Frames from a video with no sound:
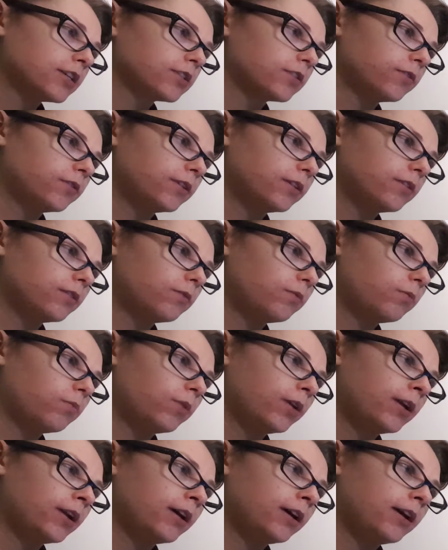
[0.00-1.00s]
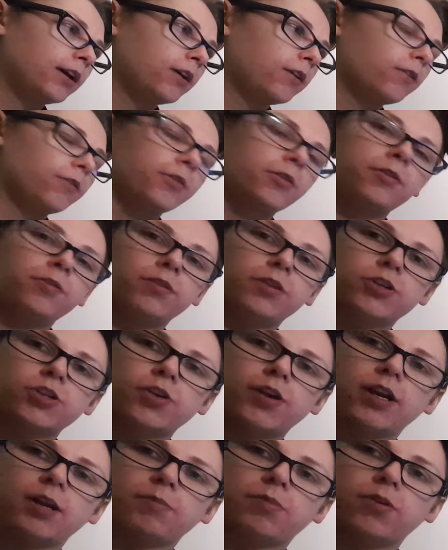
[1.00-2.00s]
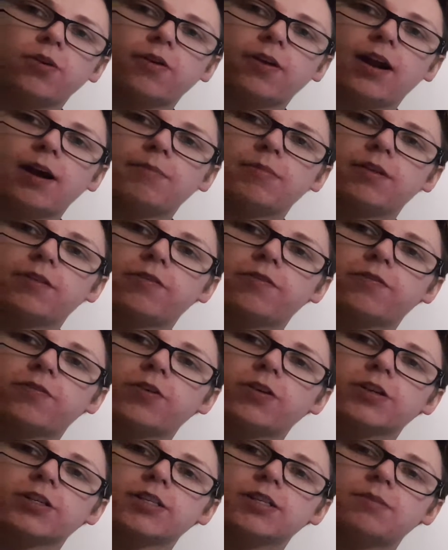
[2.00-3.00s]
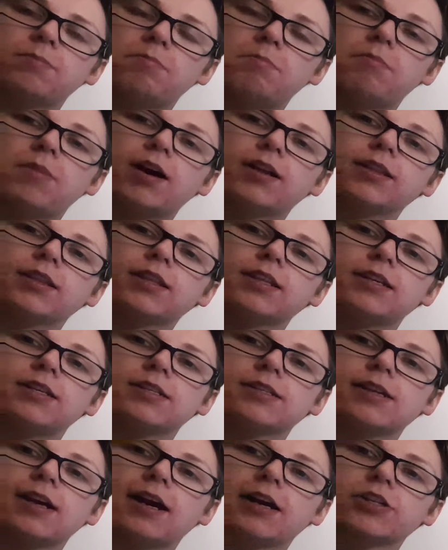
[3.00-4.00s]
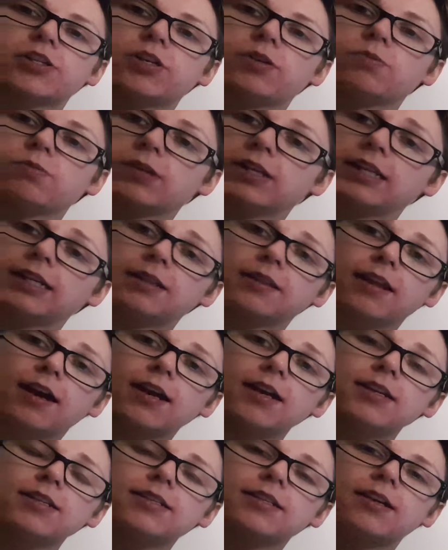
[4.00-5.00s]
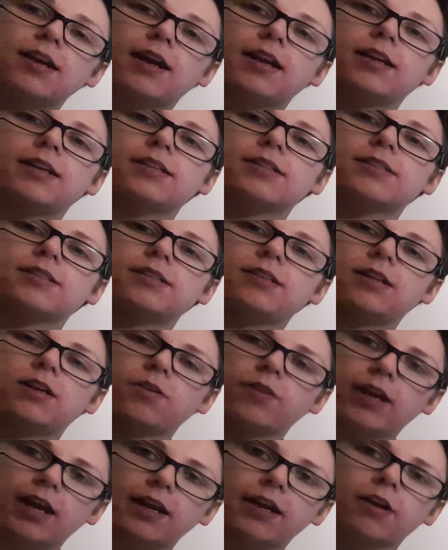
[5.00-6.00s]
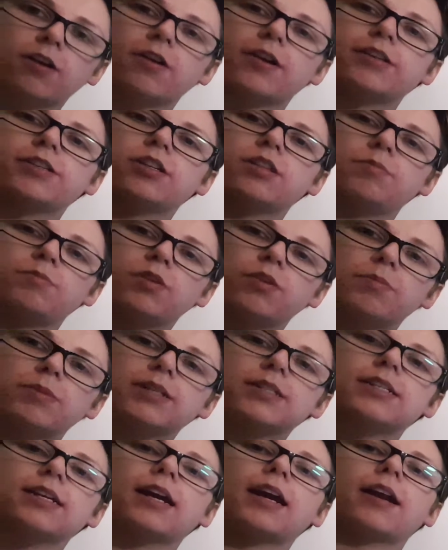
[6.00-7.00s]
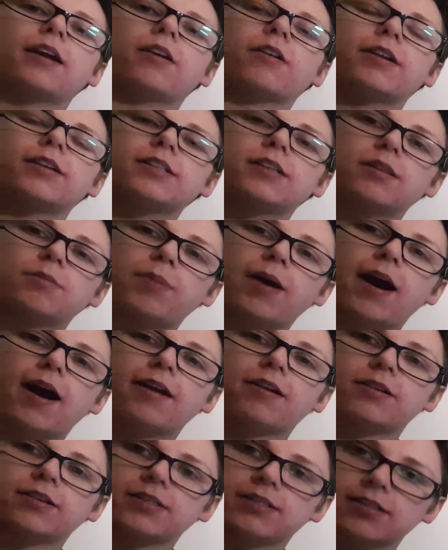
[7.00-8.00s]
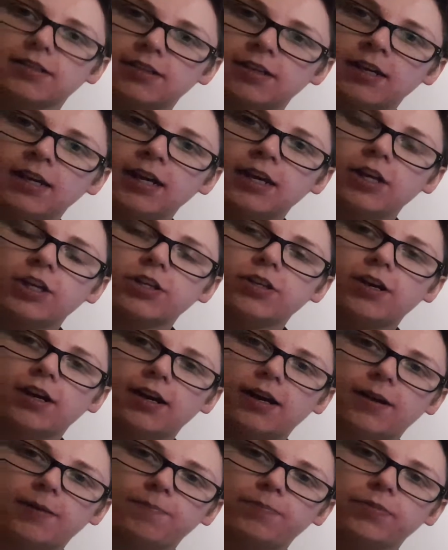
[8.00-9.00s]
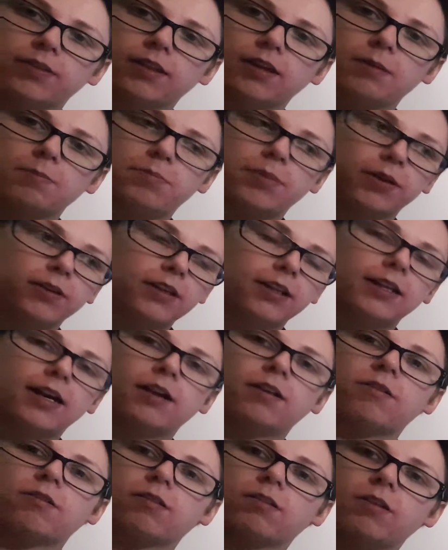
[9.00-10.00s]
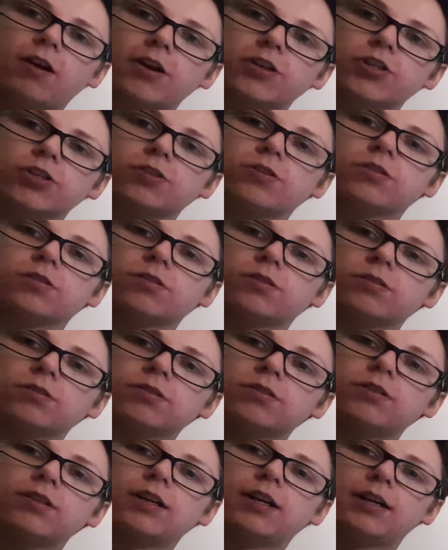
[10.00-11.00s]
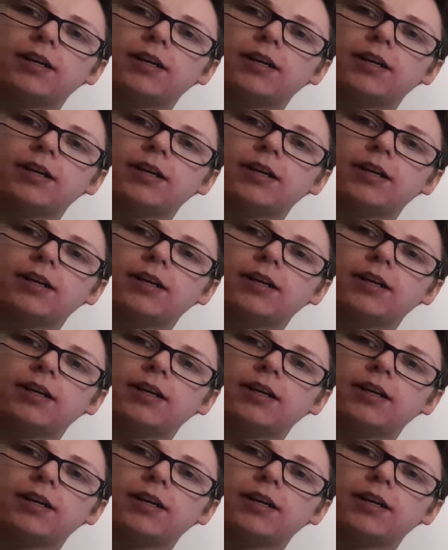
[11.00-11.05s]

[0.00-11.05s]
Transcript: So when I go through the training program, the first month is actually really light, and it's, getting her into the movements and getting her into the patterns and building that neurological